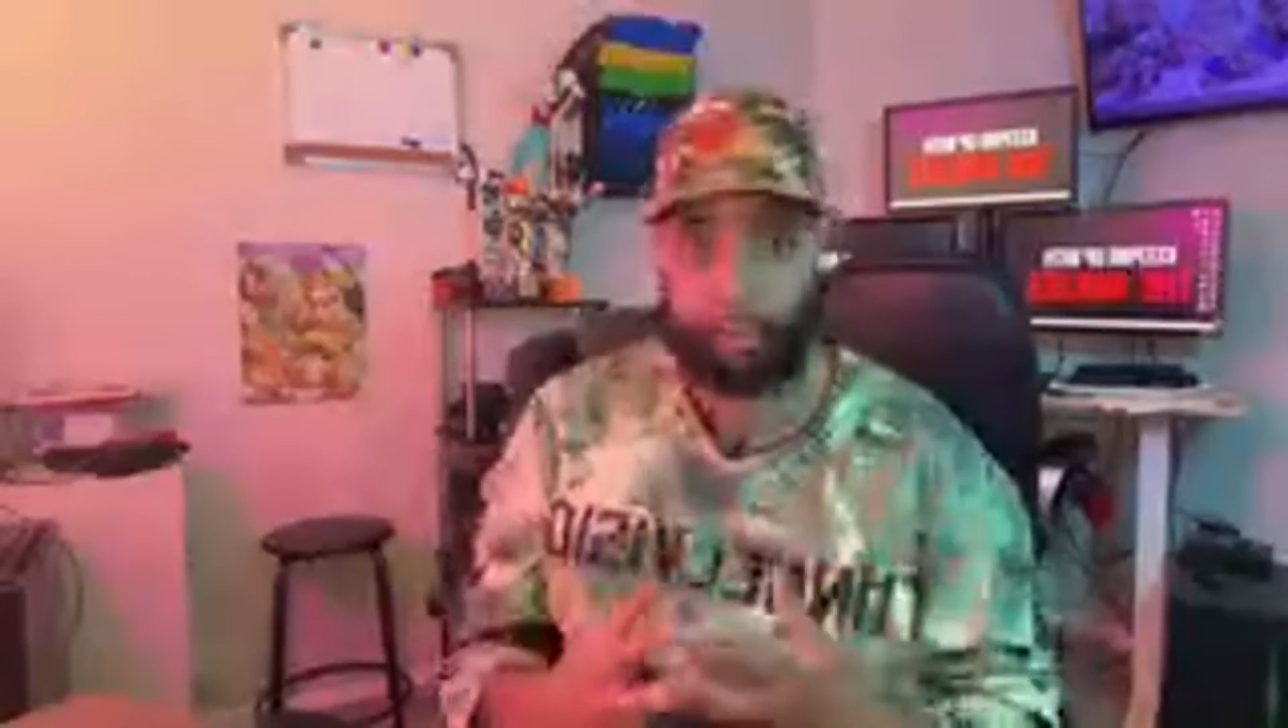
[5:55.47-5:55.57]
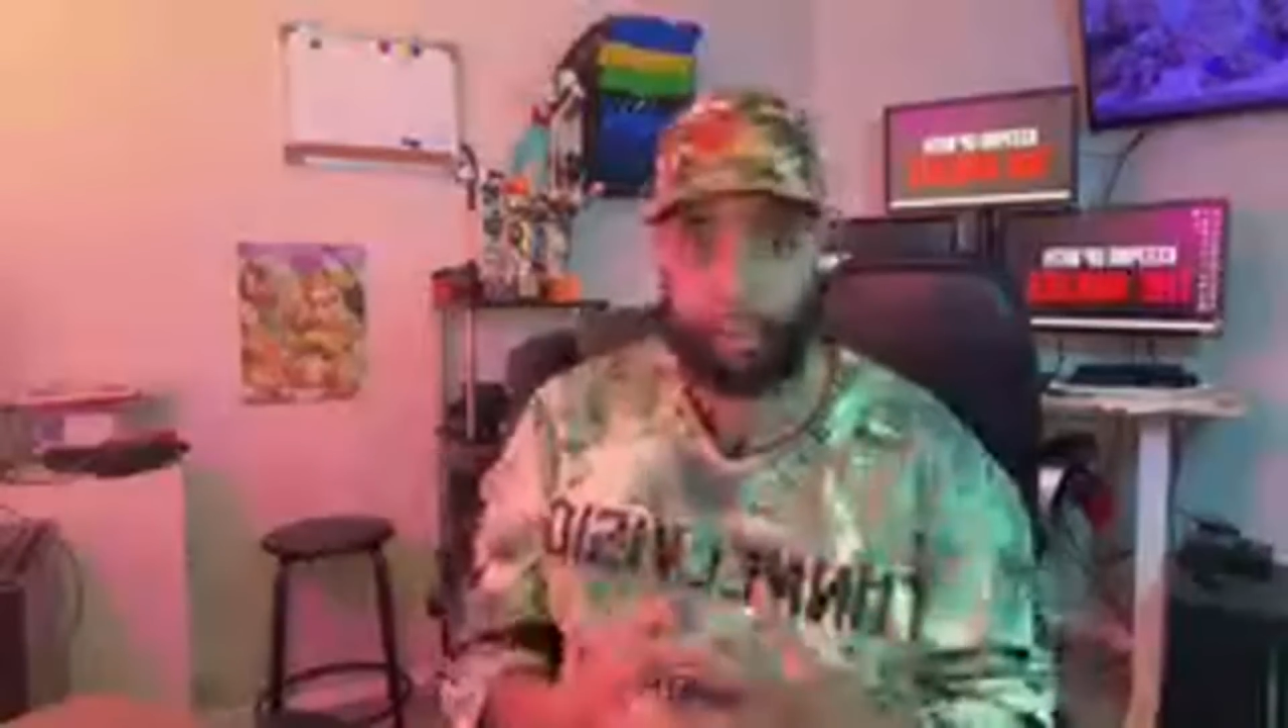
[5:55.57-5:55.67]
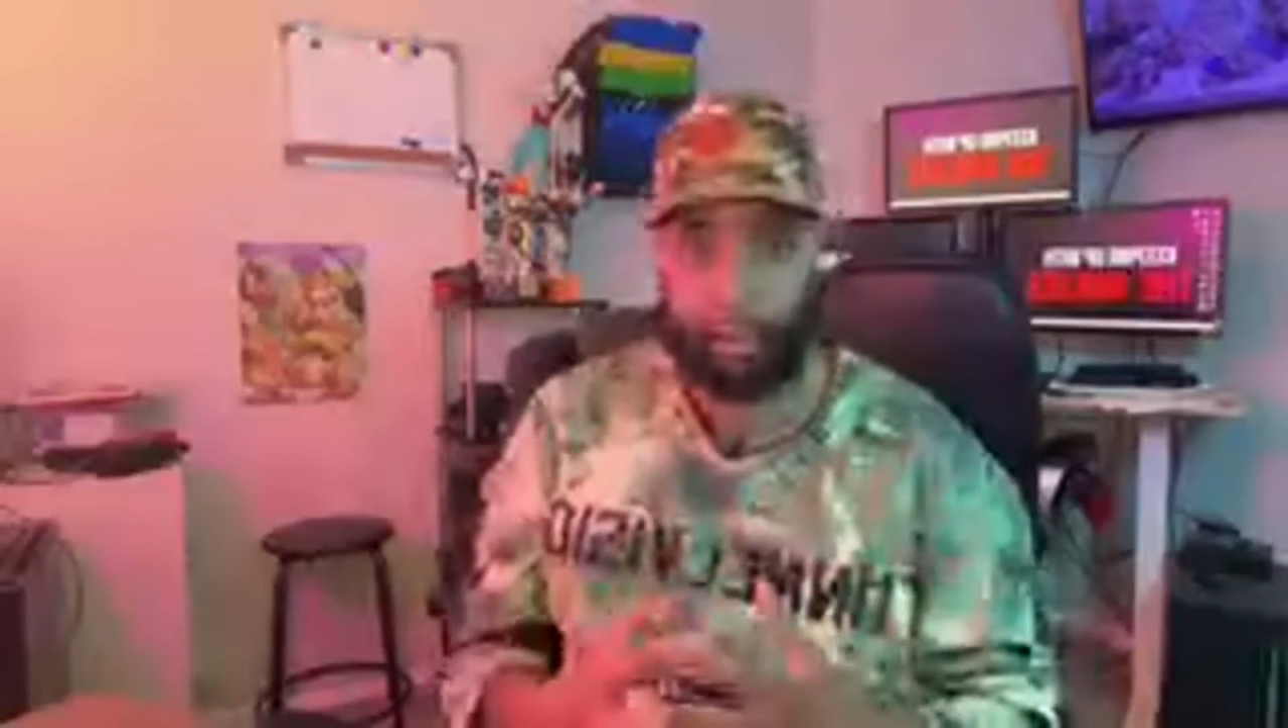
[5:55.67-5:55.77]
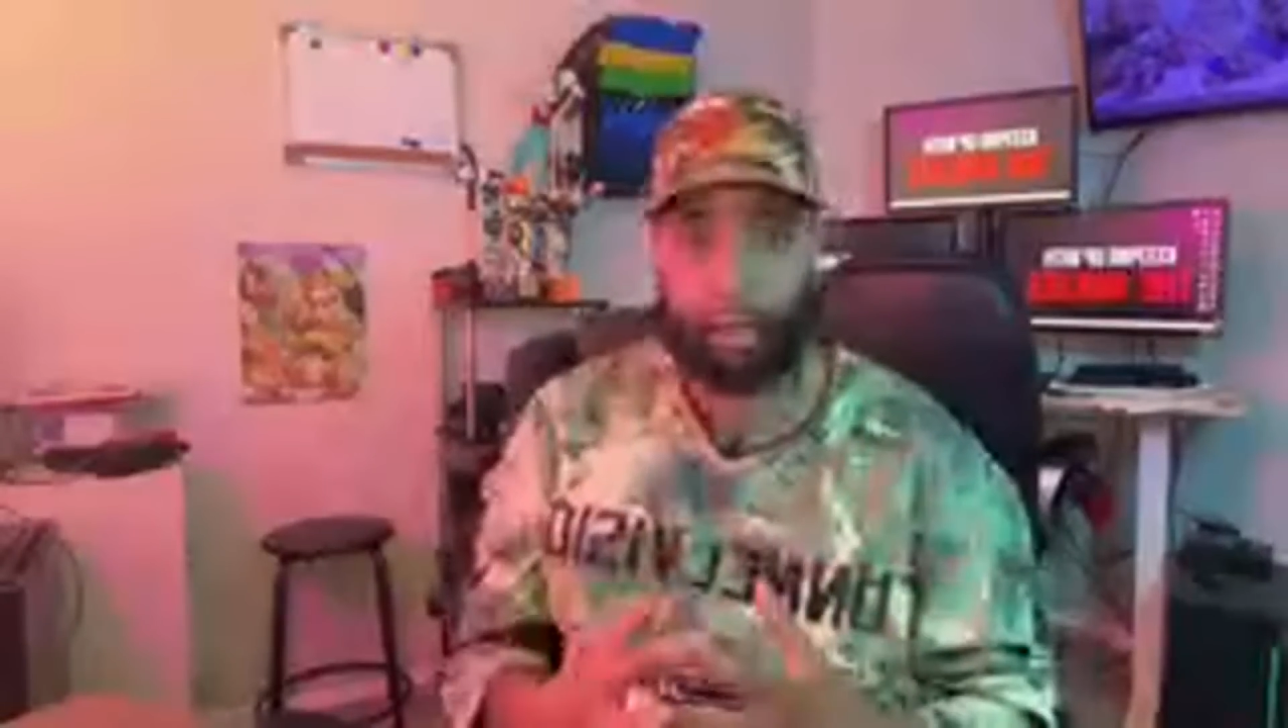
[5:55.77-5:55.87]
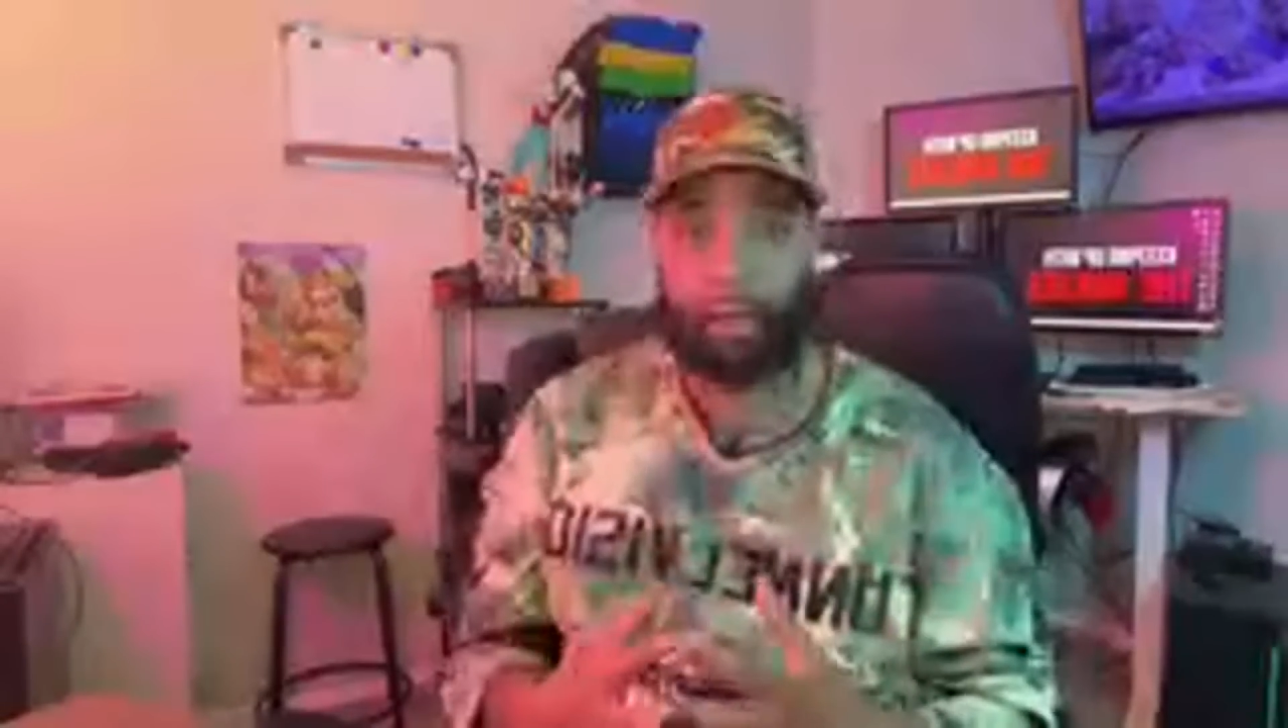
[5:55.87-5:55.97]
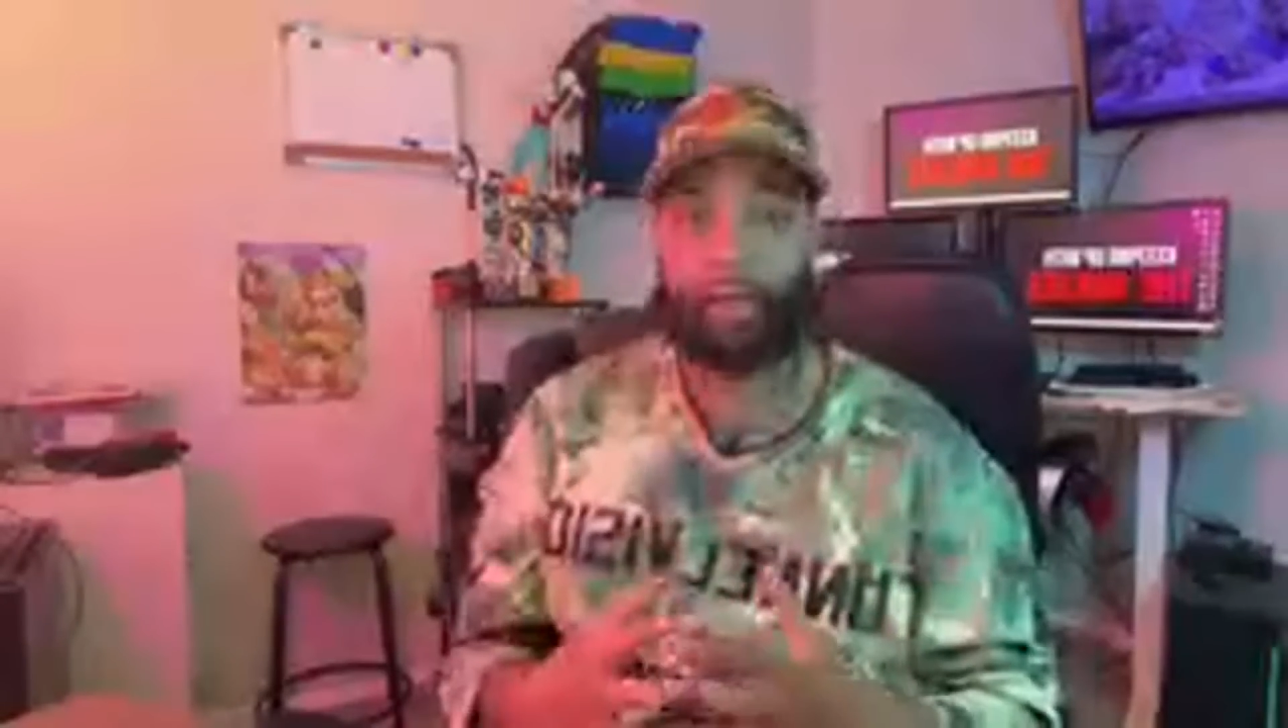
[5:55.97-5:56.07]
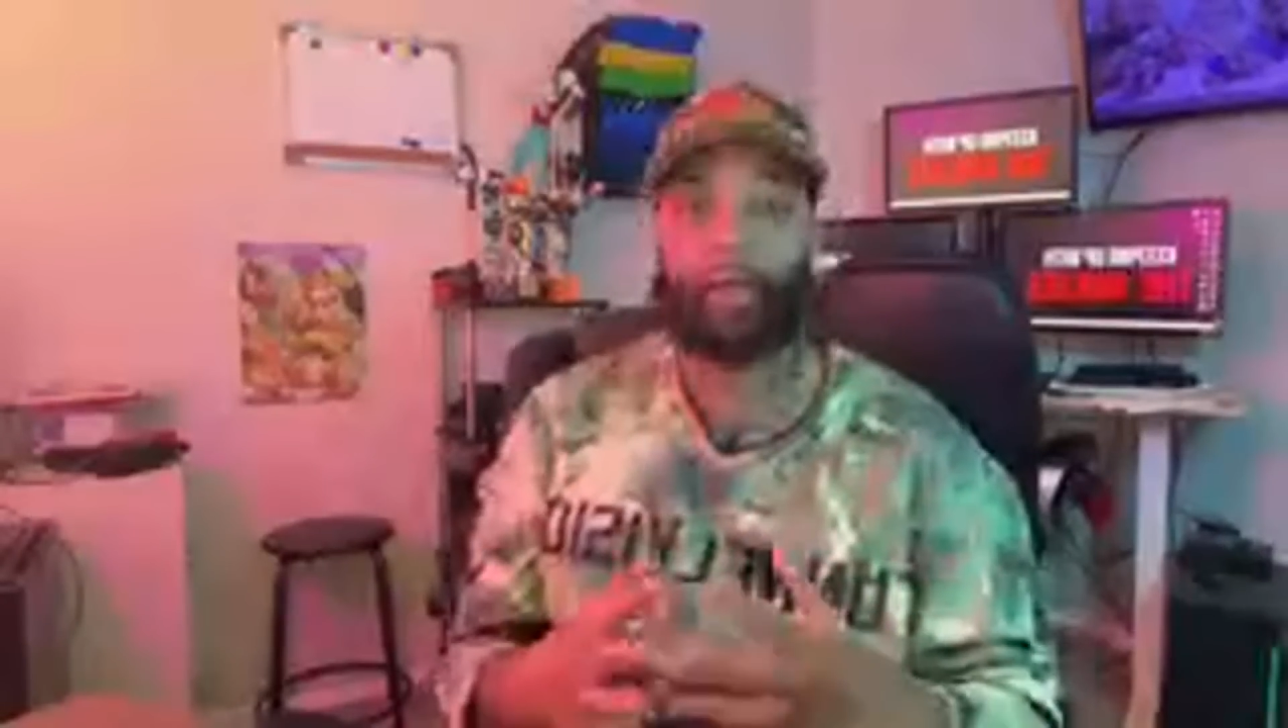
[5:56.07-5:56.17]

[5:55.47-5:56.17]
but